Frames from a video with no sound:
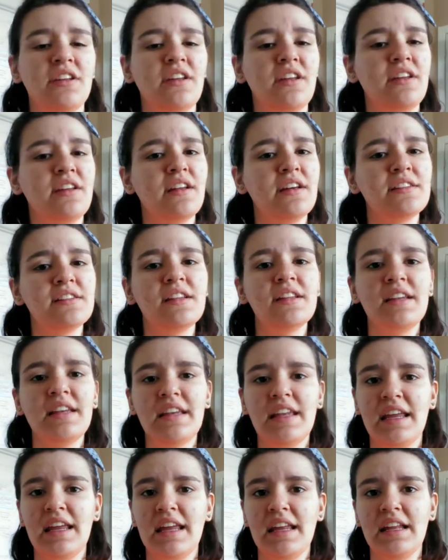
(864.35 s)
He doesn't
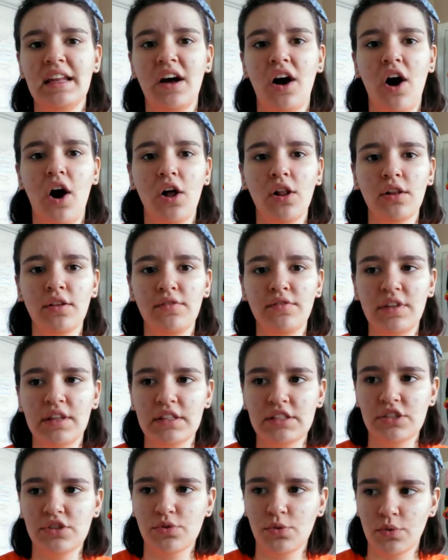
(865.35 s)
need all of
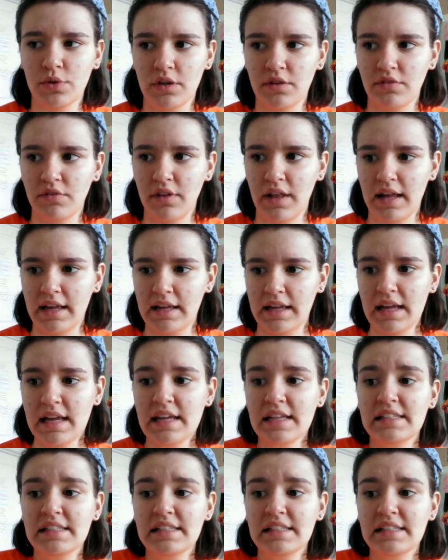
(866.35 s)
this sort of, like,